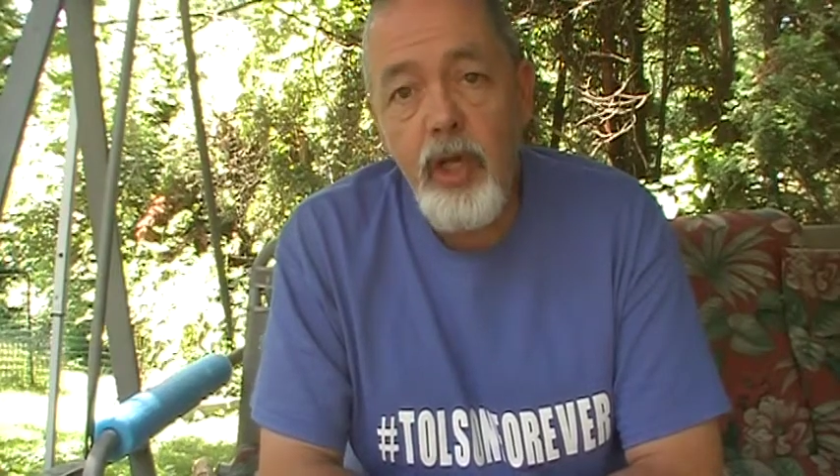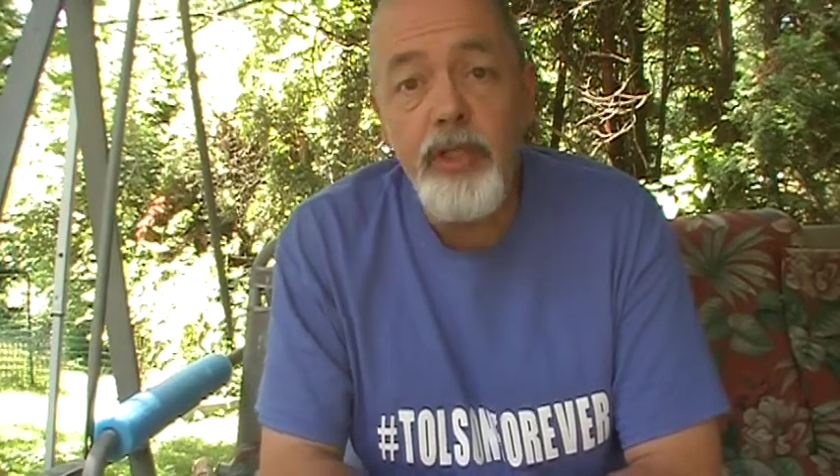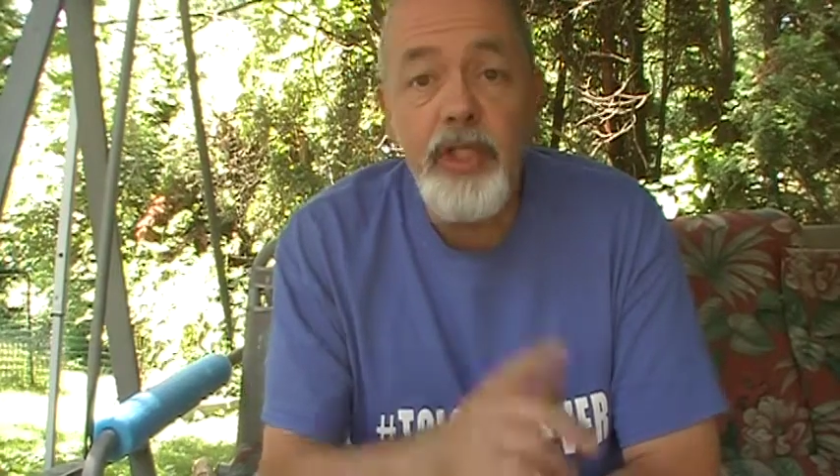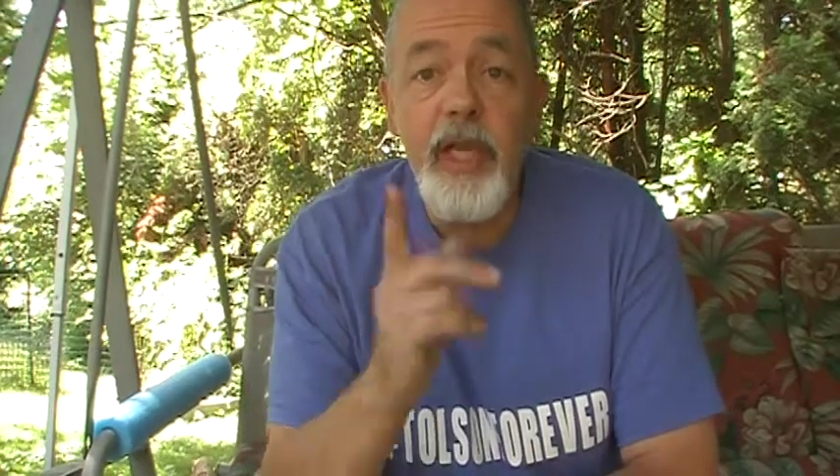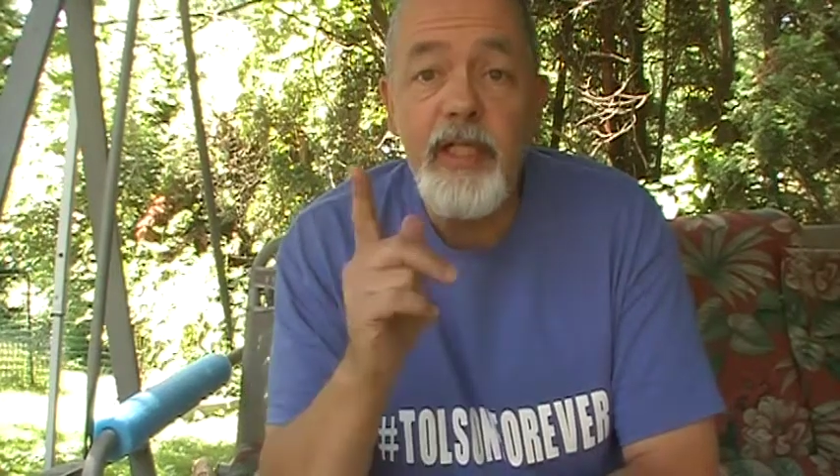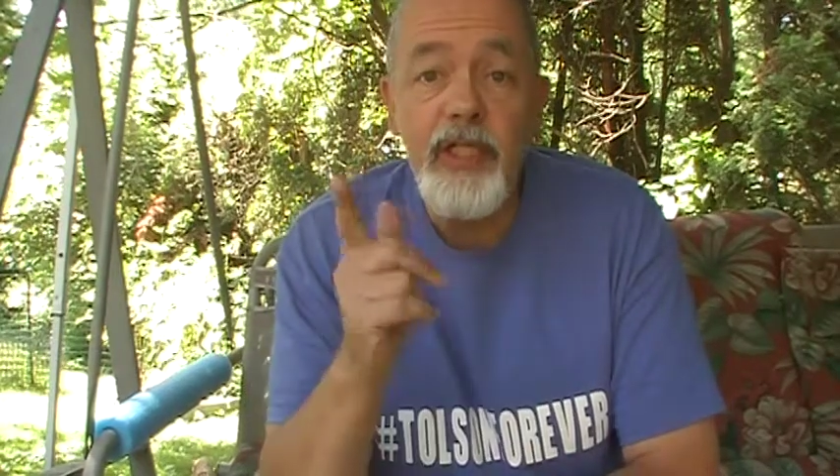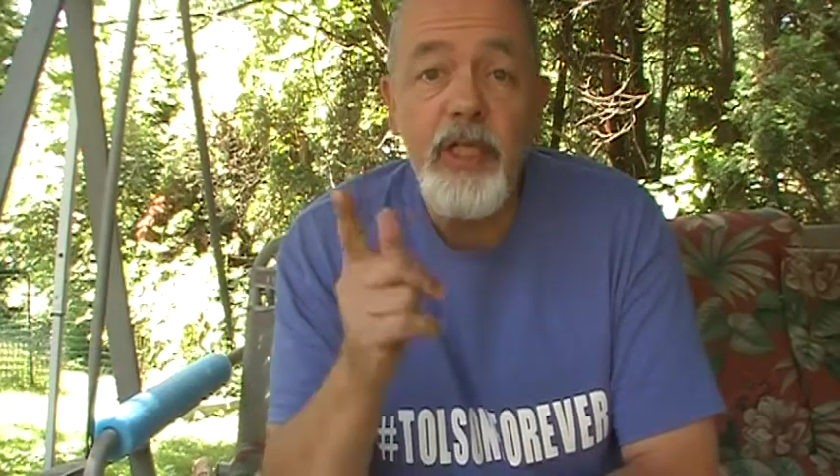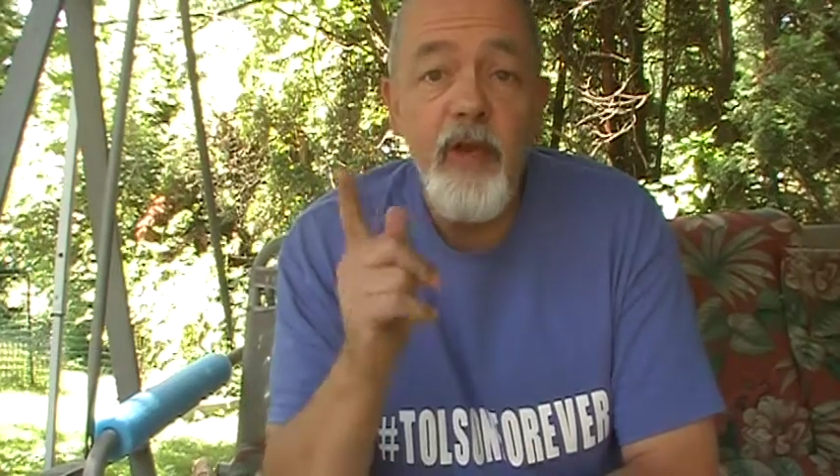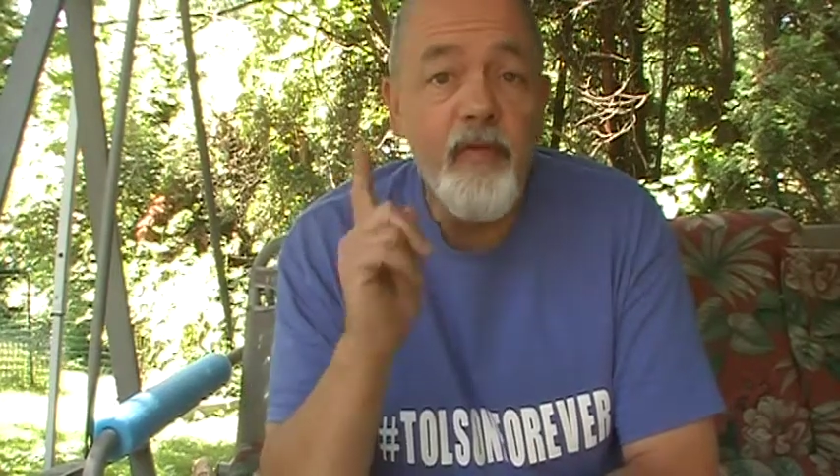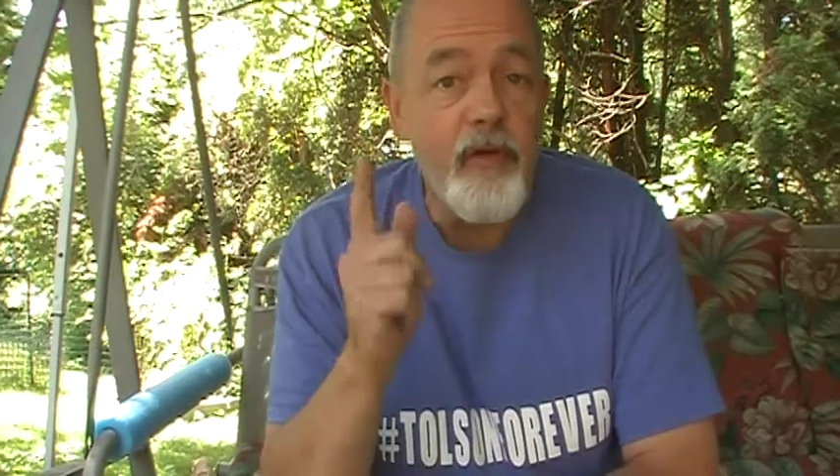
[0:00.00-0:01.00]
Good
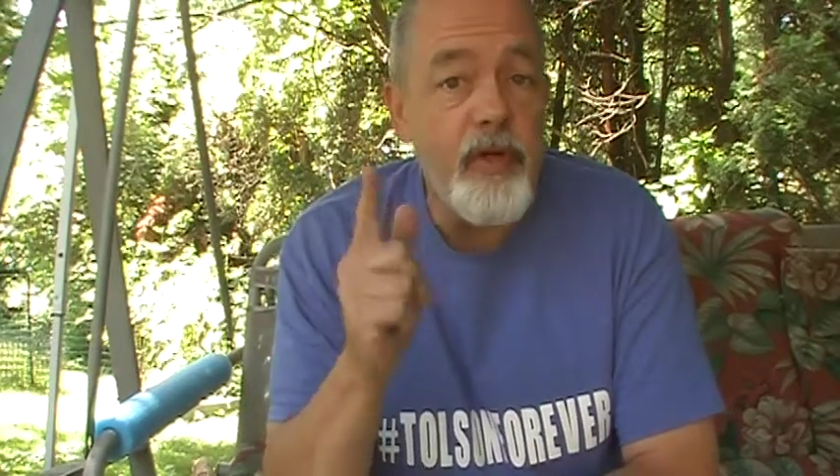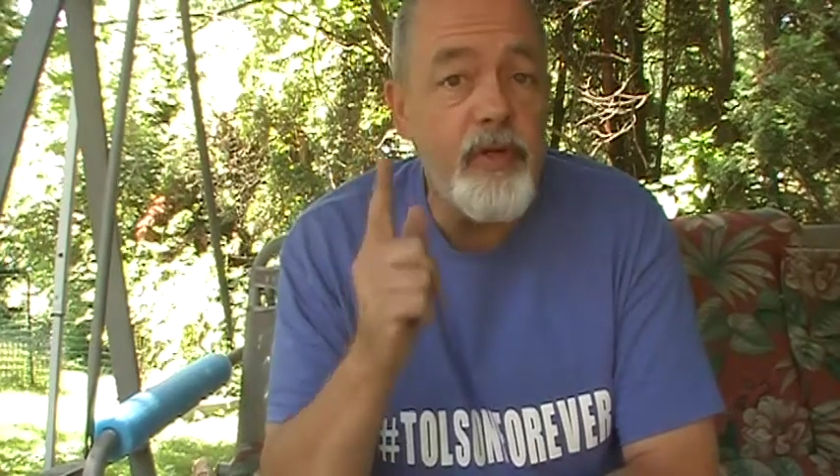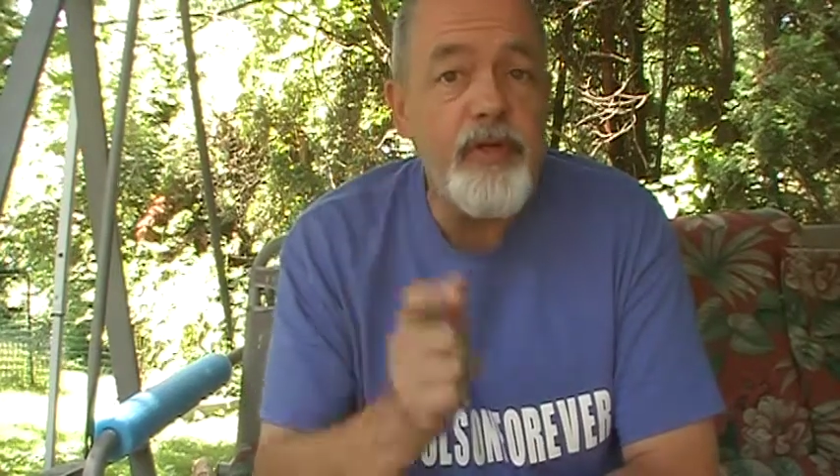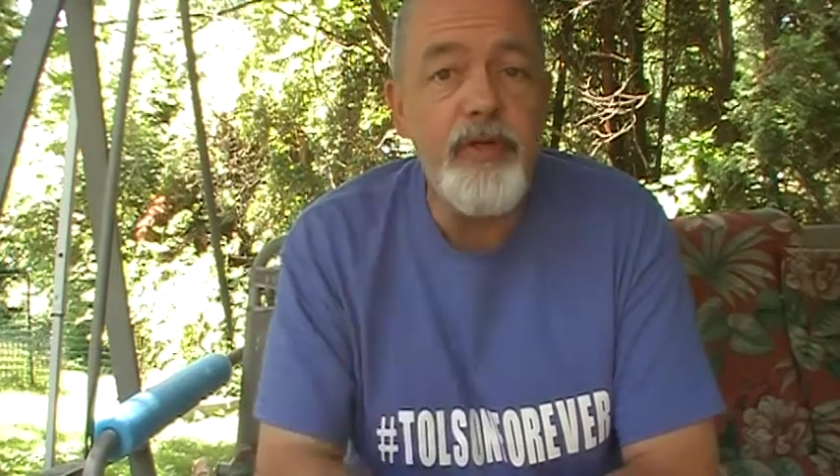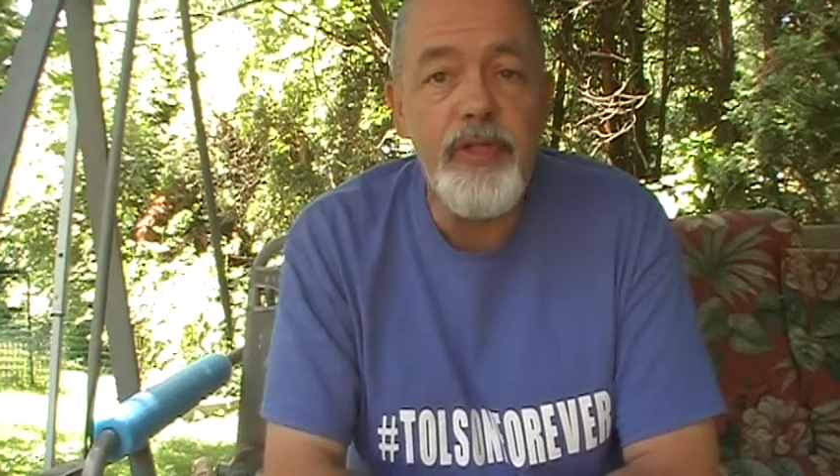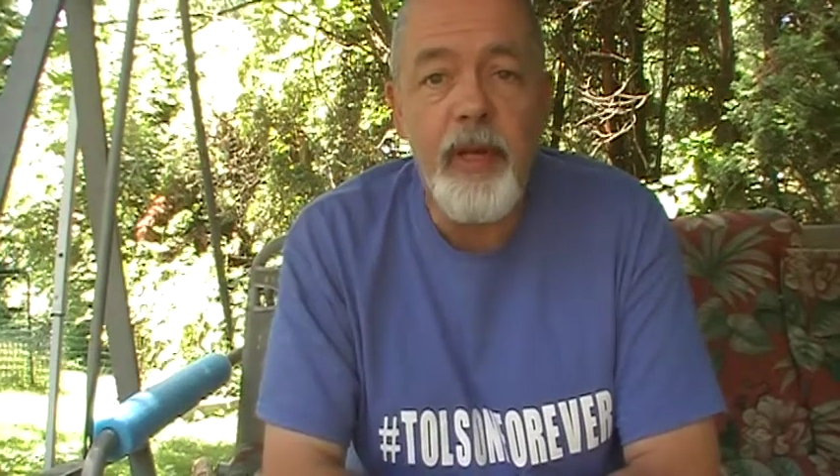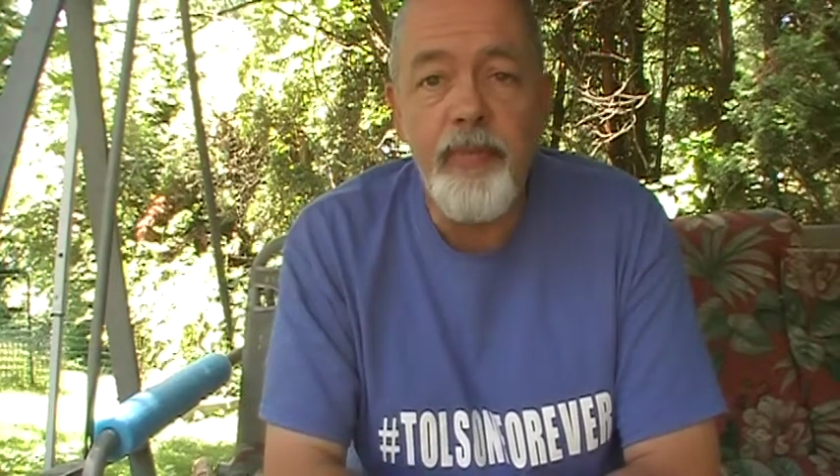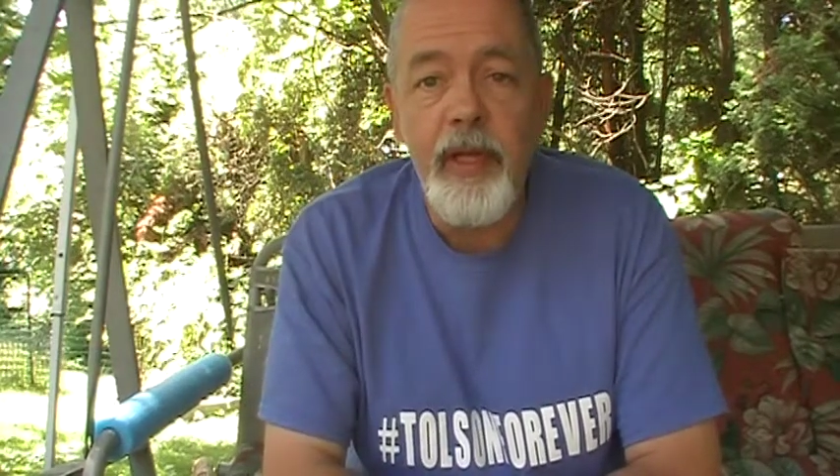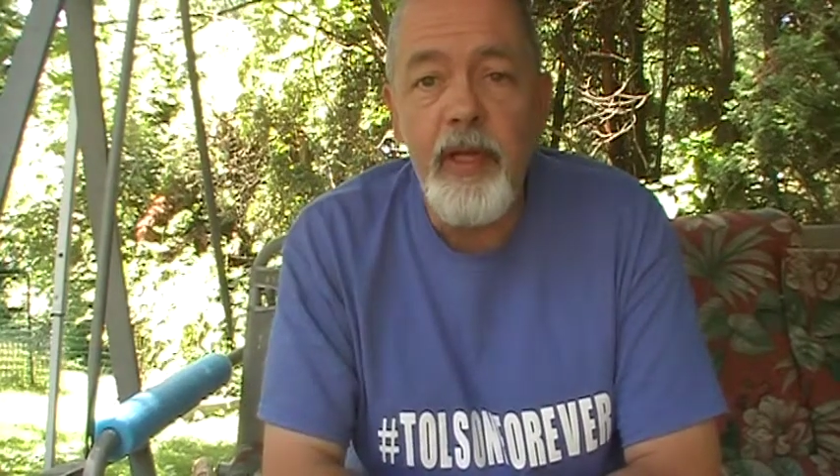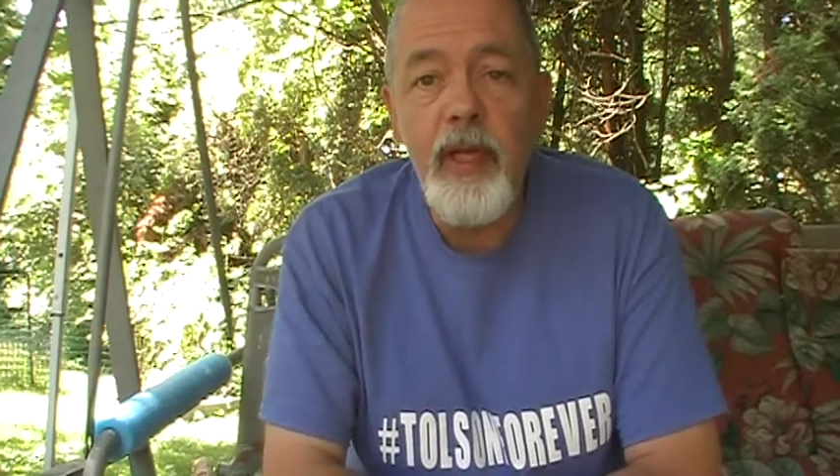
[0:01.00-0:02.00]
chance for you to do
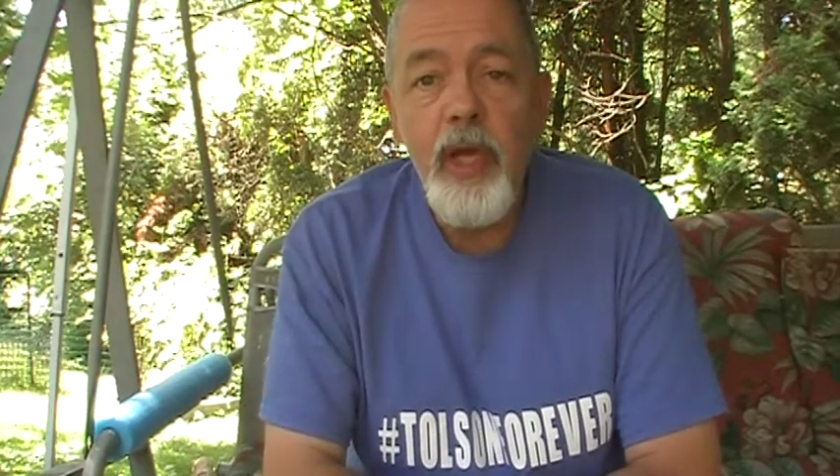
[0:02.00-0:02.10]
something.